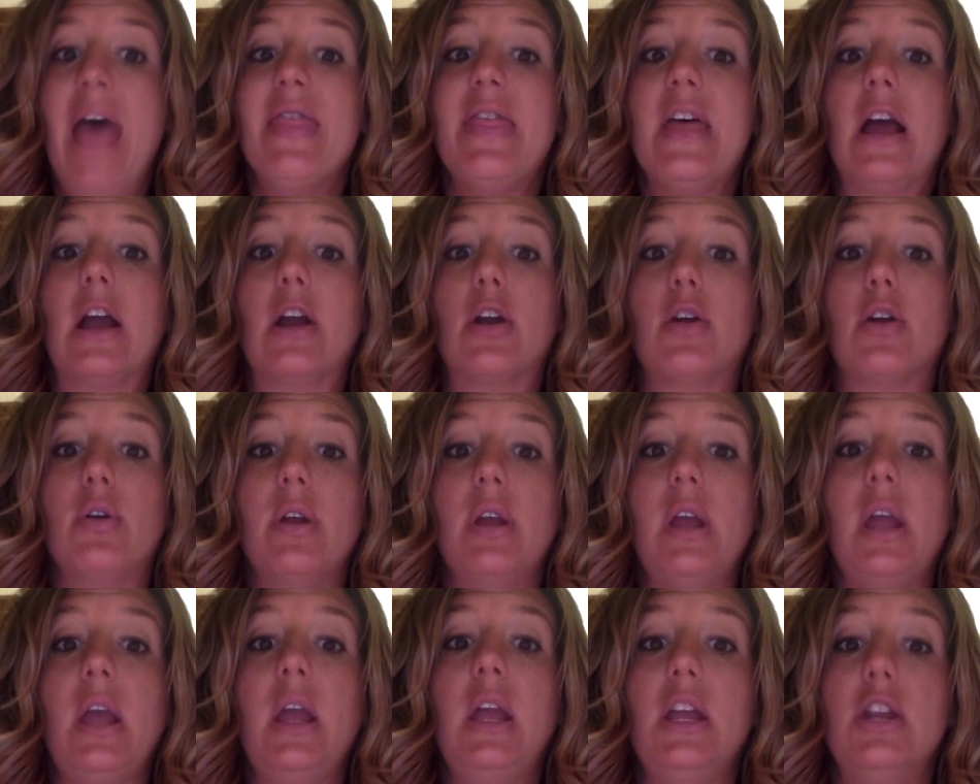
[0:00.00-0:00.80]
that
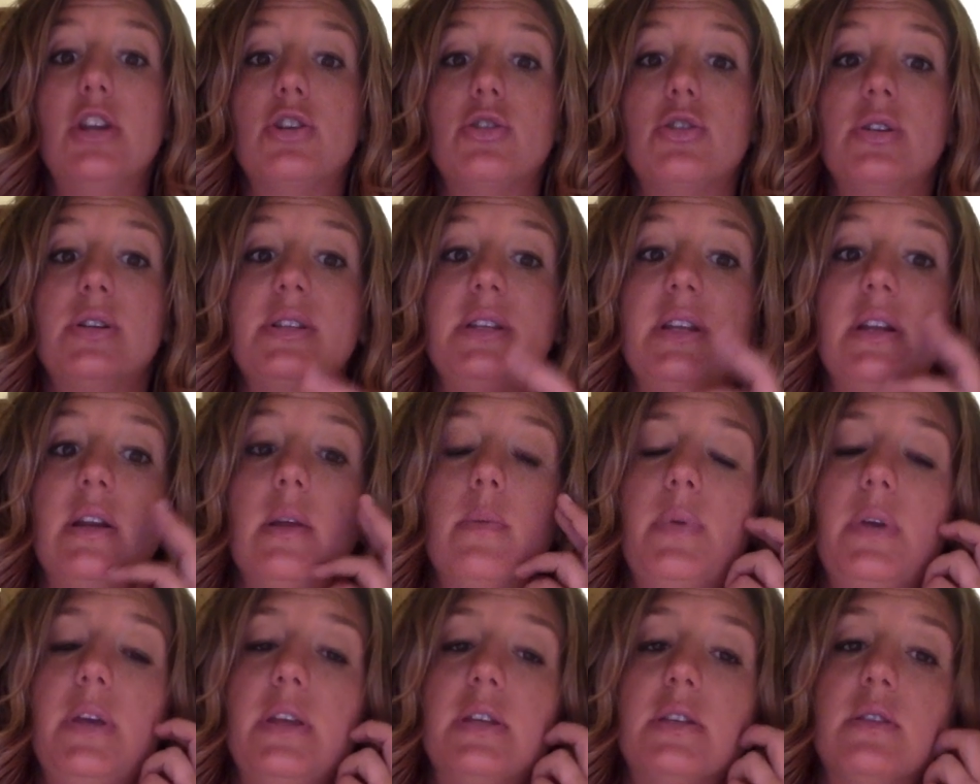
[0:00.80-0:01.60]
create interest in a
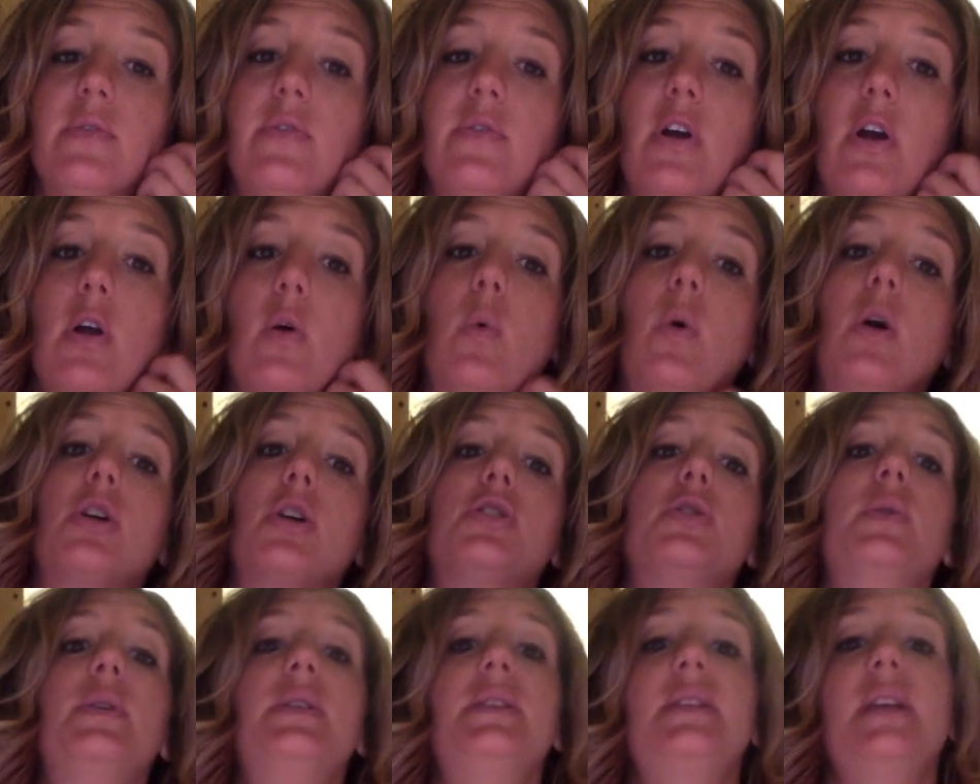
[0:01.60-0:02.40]
piece of artwork.
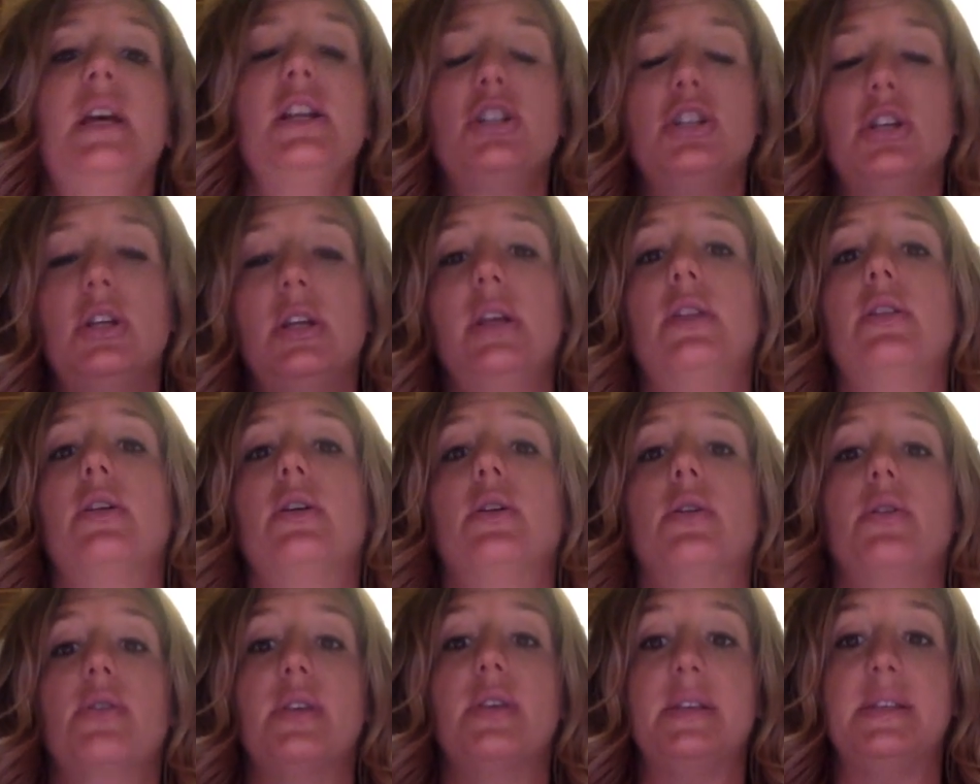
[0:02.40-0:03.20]
So essentially,
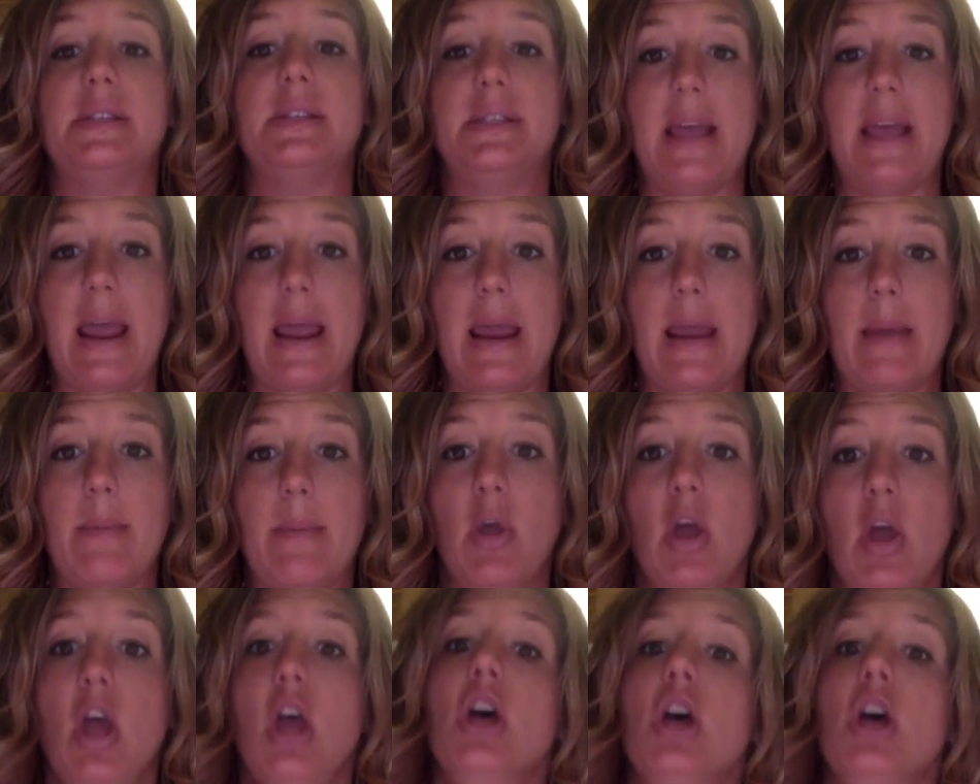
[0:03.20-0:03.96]
they're the same.